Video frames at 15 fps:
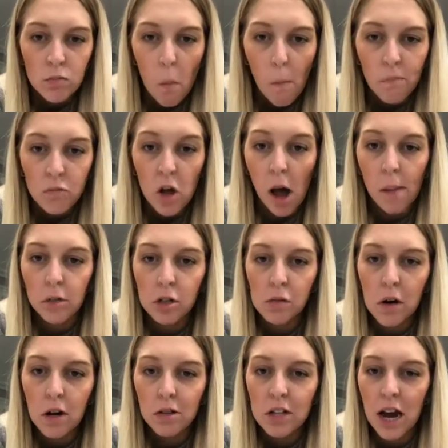Time to
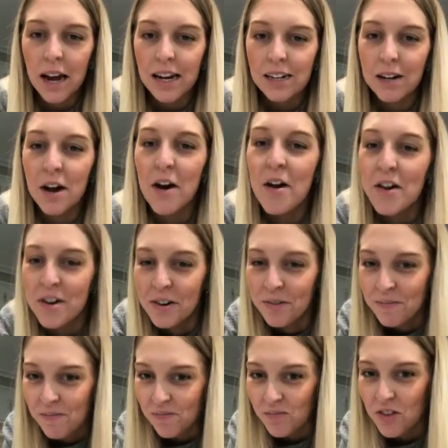rotate.
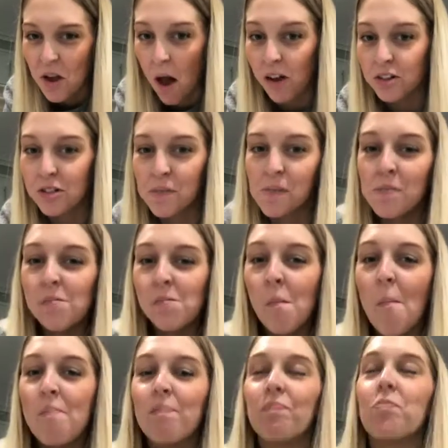
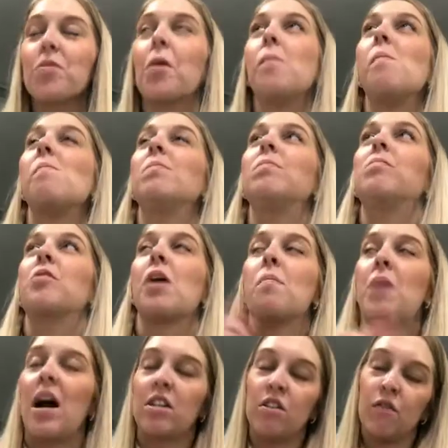Yes. Okay,
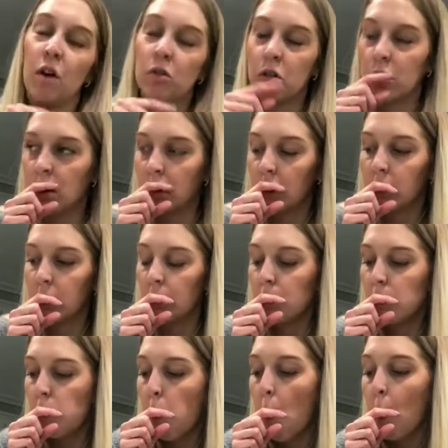back to frozen cookies.
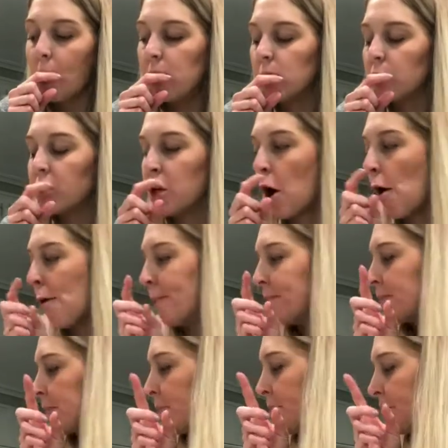So
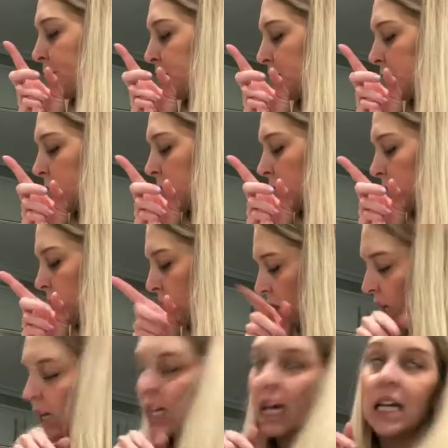
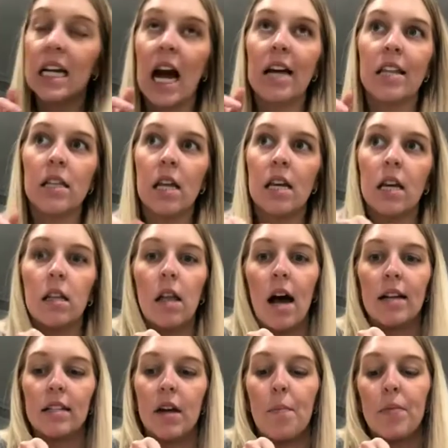again, yeah, I think they can
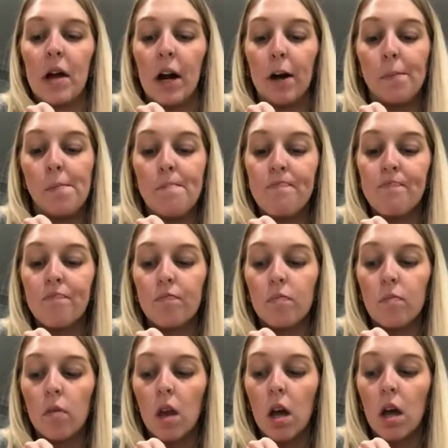last up there
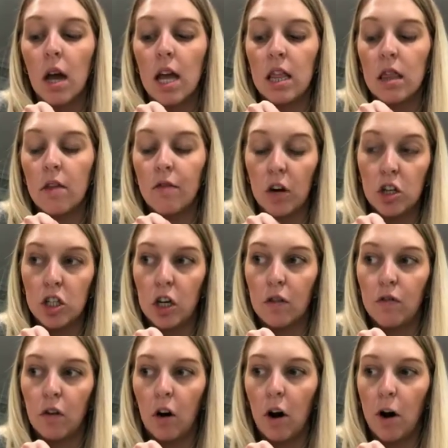in the freezer
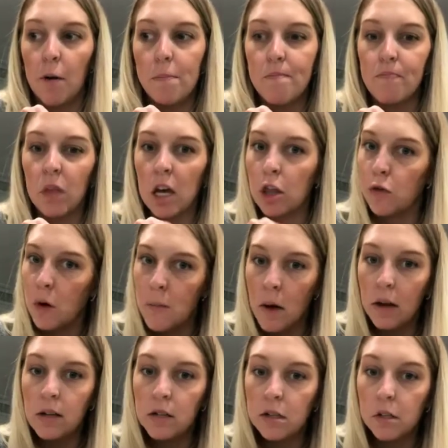for like 3
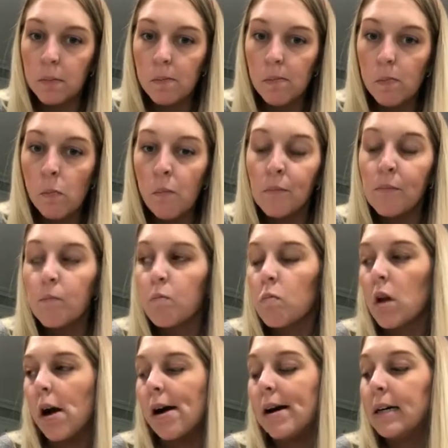months.
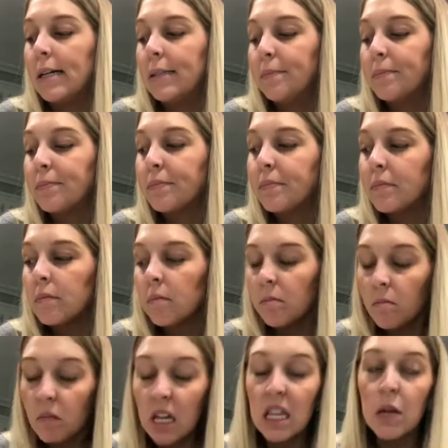And
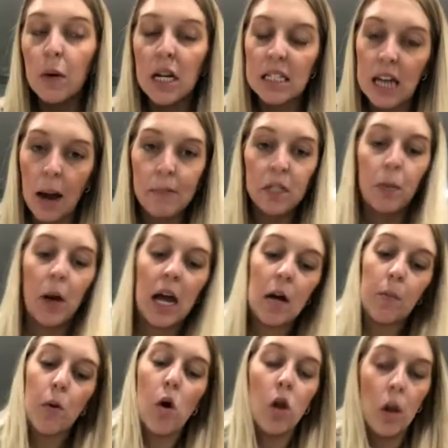then when it's time to bake,
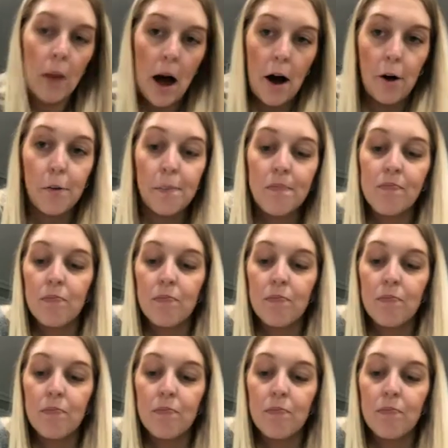pull them out,